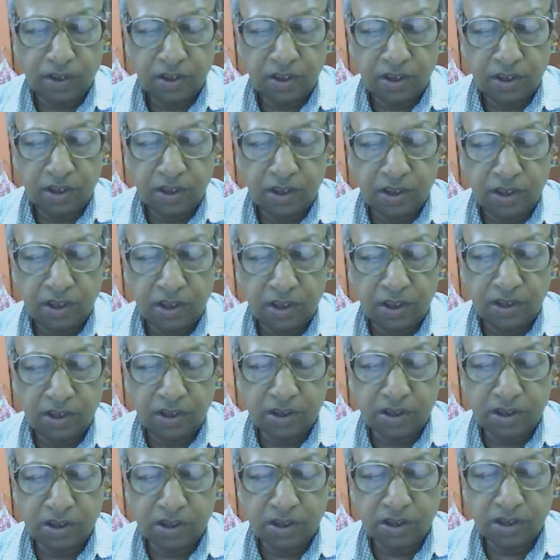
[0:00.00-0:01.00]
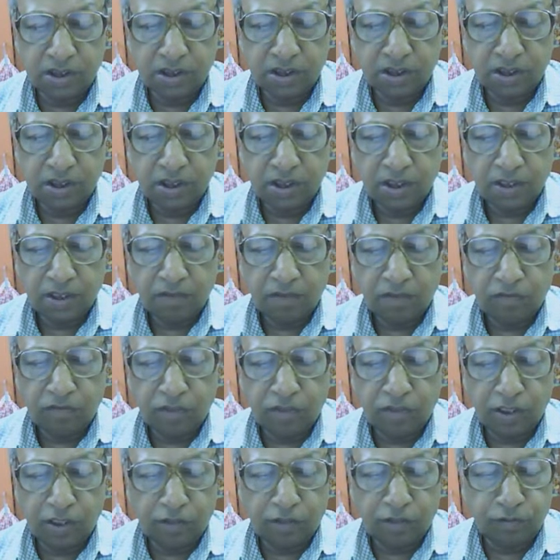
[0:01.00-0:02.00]
He is one
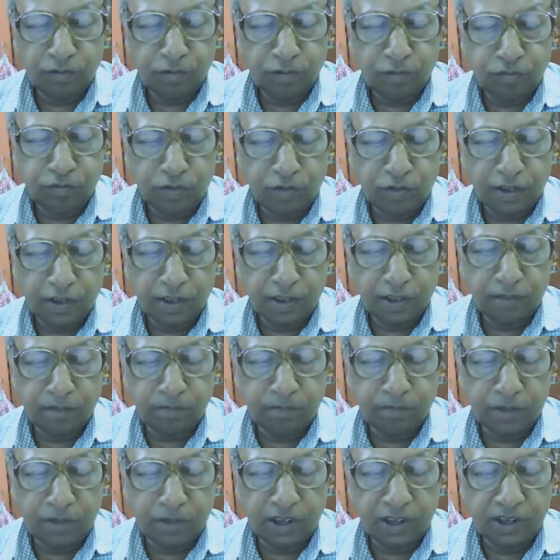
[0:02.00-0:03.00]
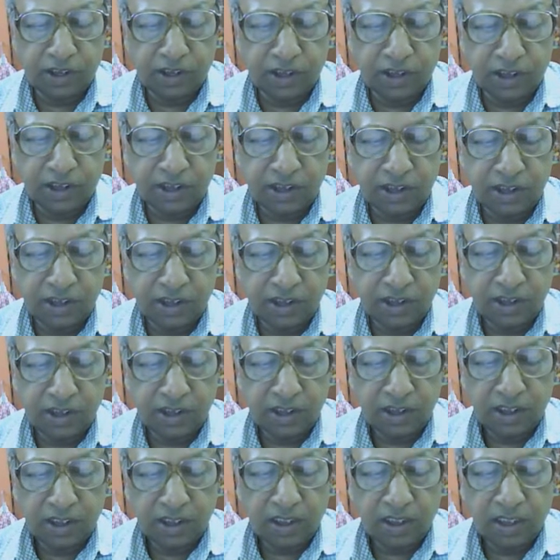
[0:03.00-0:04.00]
of the foreign policy
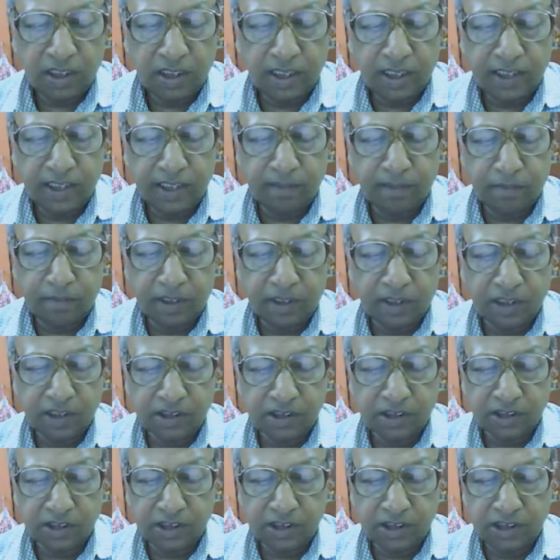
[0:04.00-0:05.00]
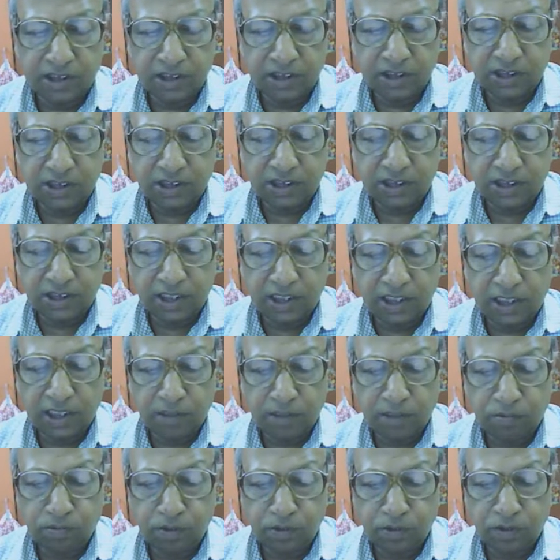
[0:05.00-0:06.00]
landmarks, is a
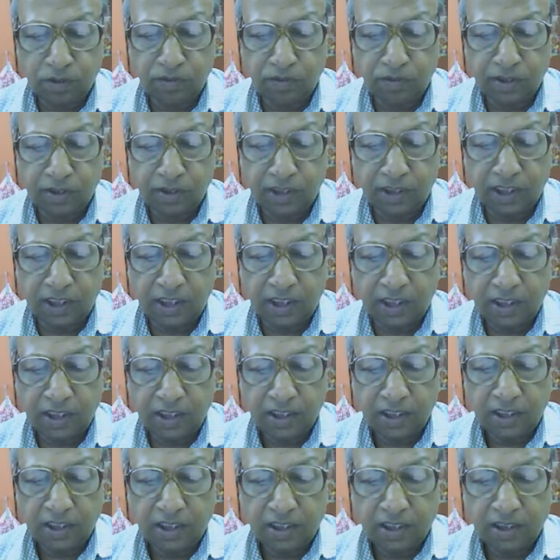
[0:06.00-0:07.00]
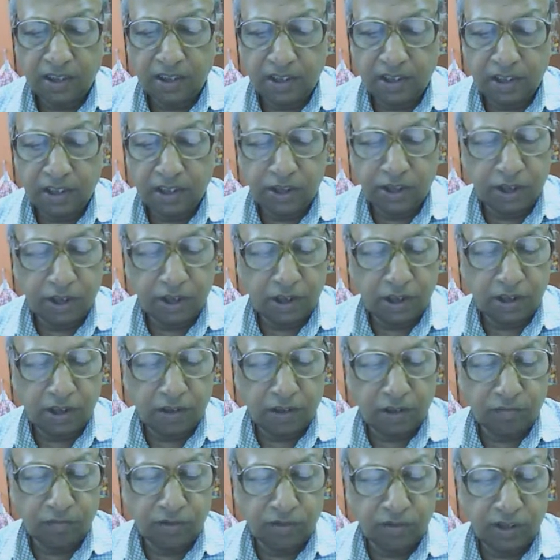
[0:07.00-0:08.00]
foundation
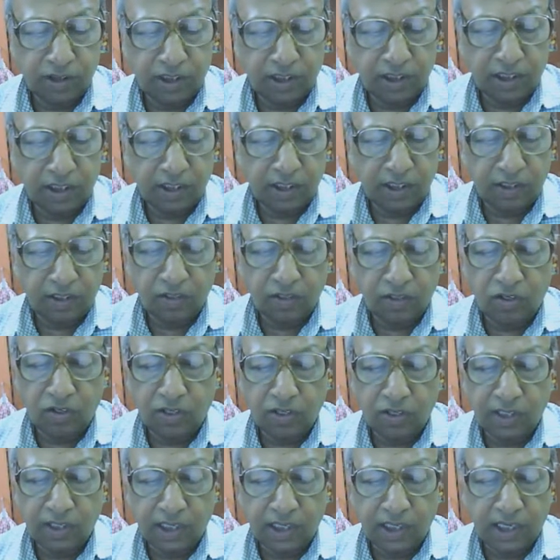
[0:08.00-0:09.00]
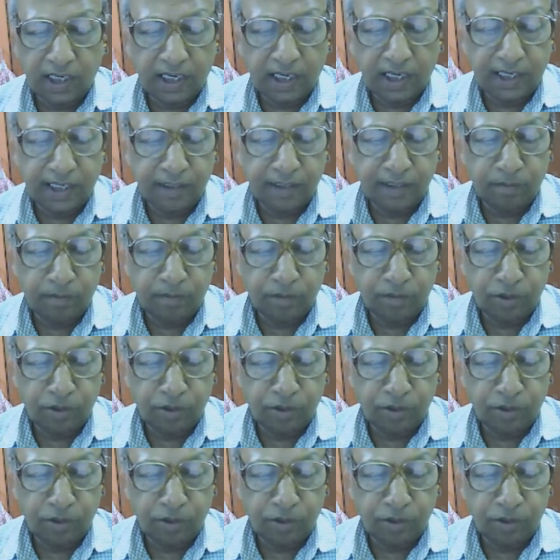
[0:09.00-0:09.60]
of the non-aligned